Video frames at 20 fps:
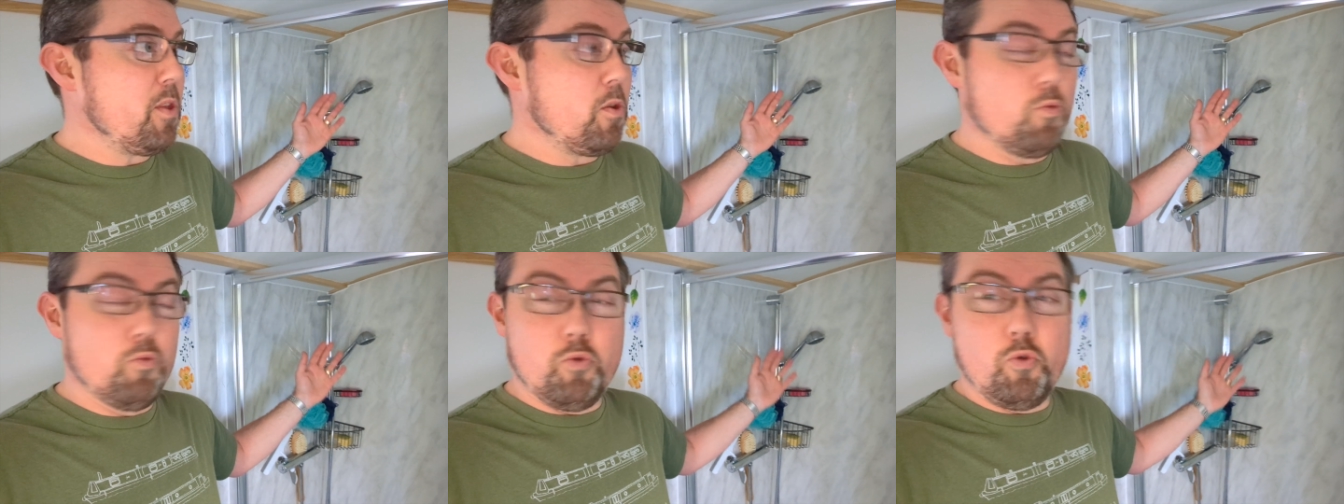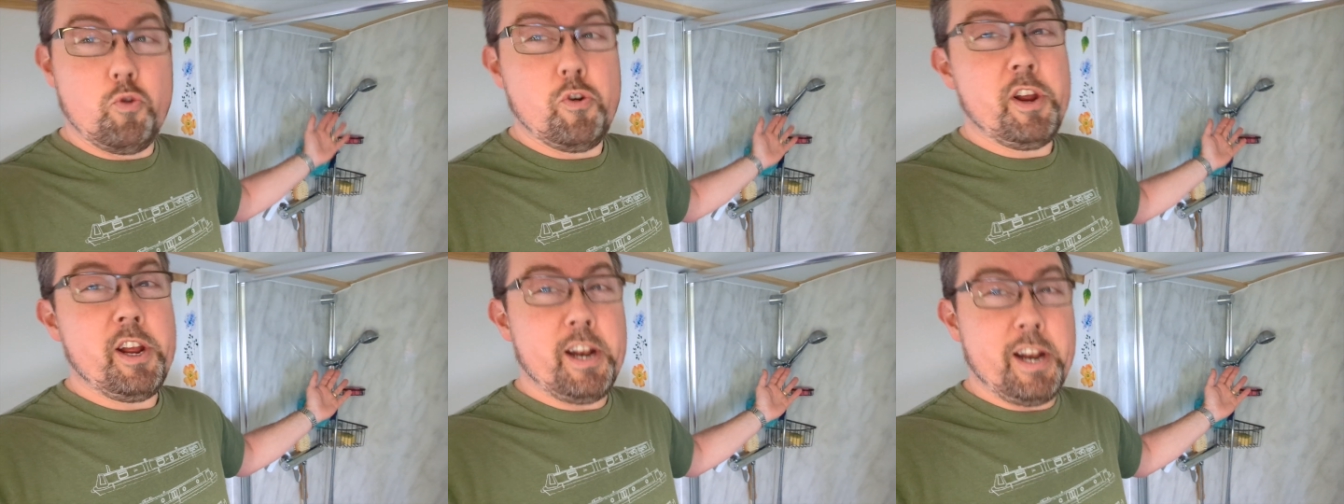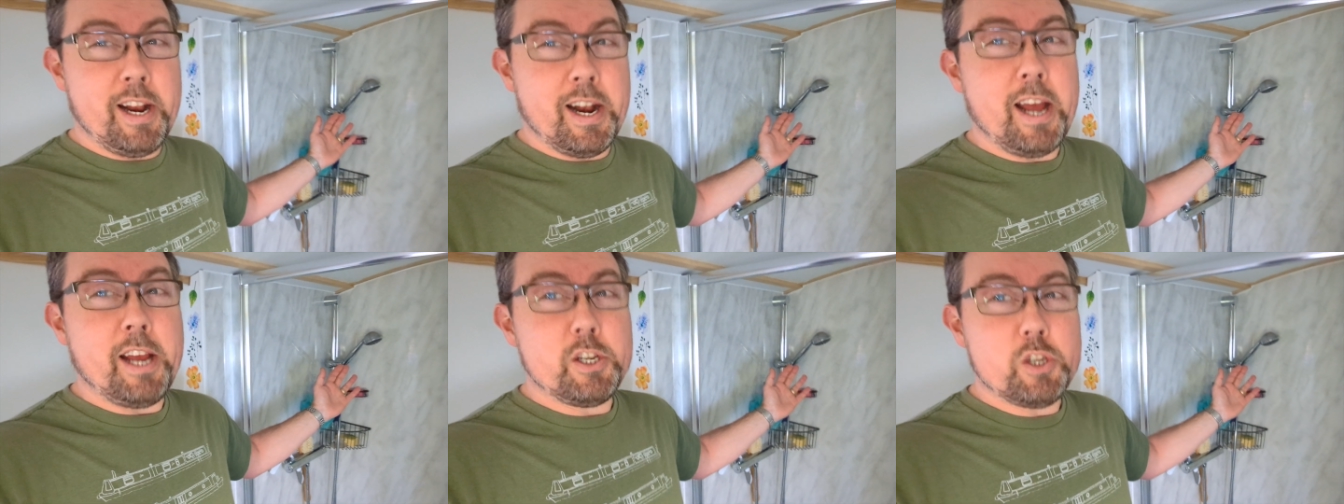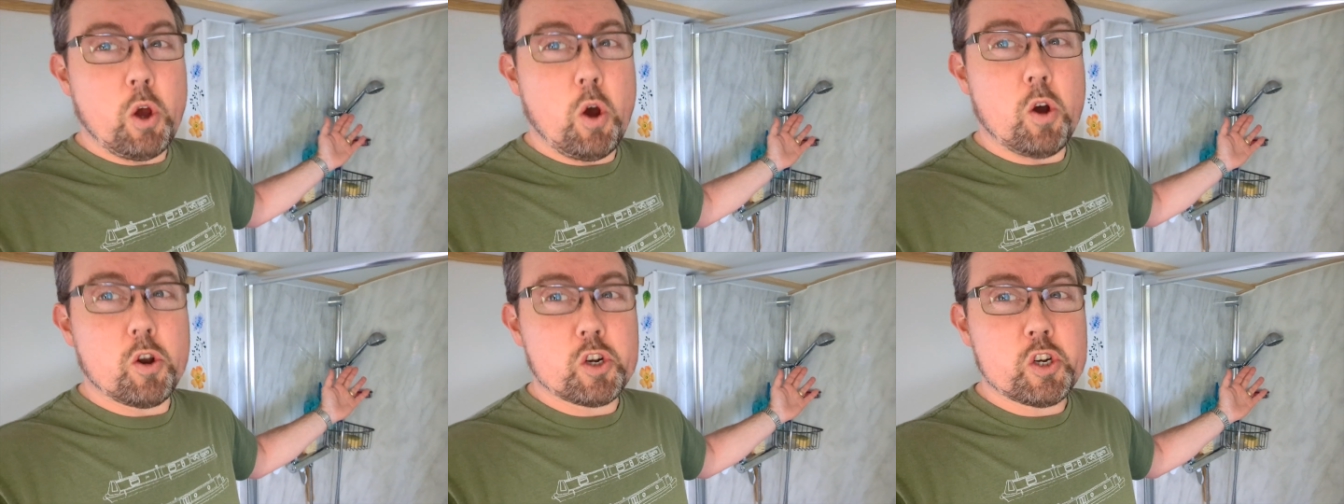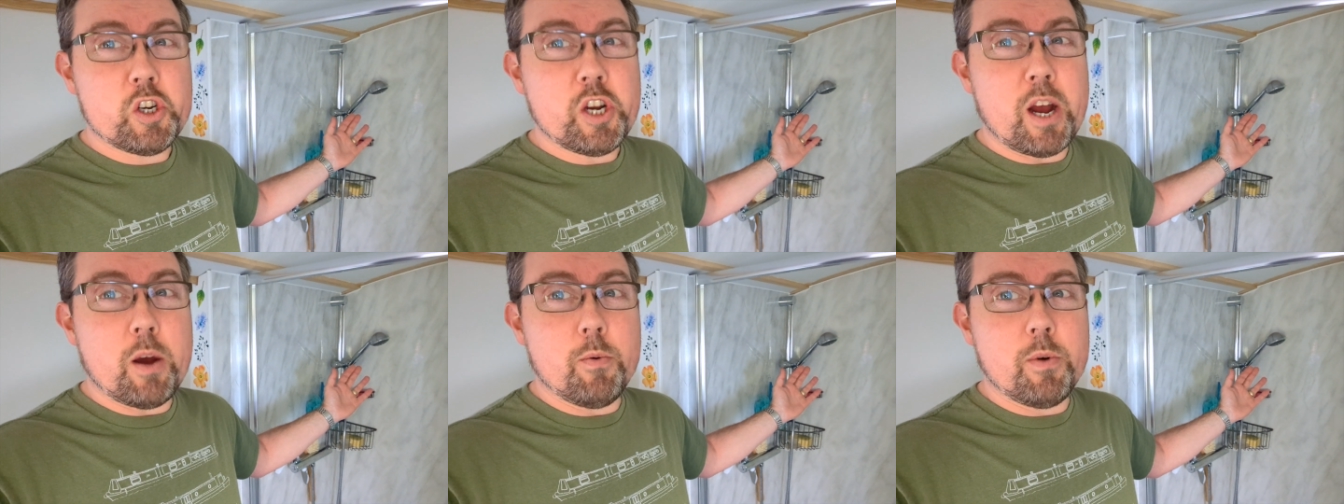Really nice hot
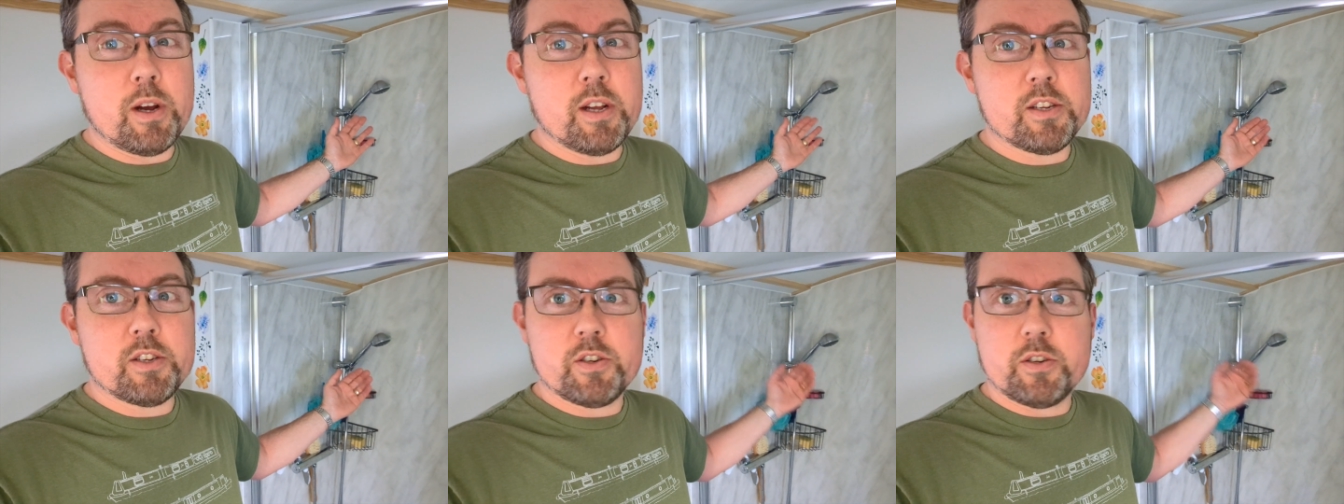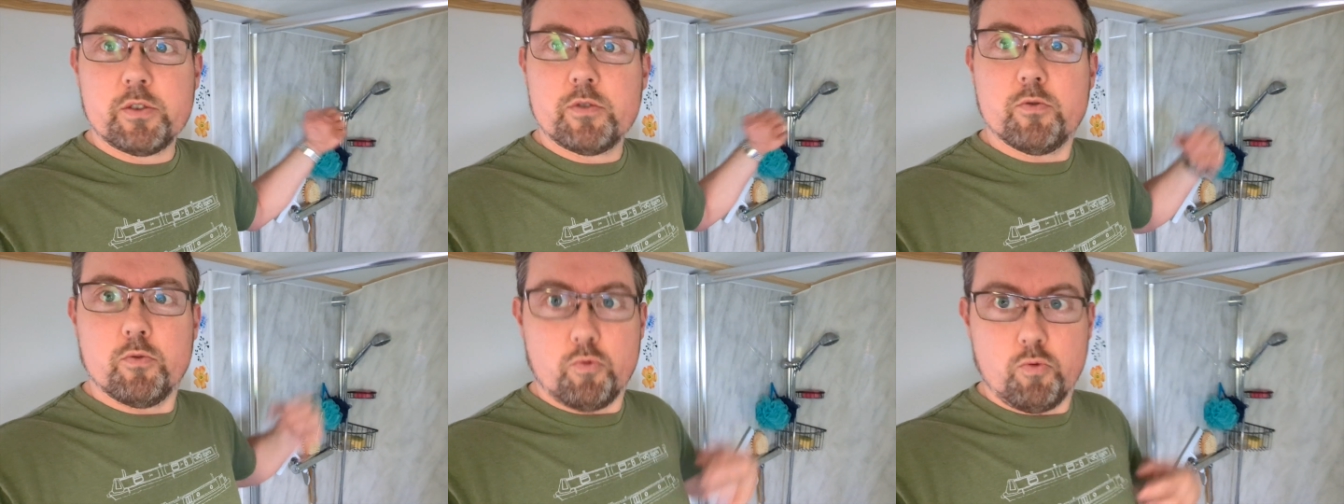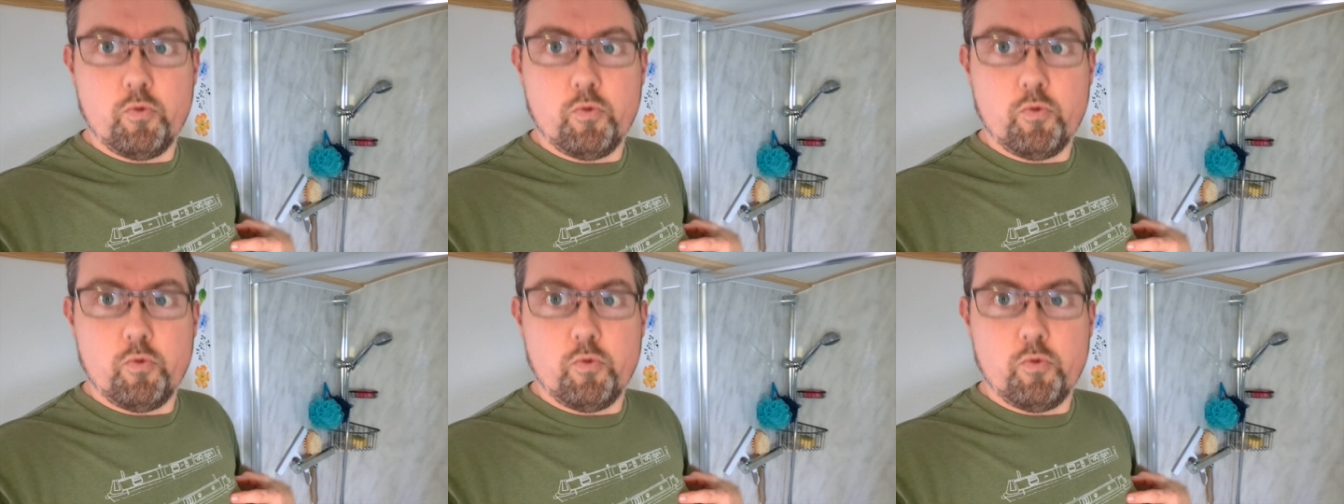showers,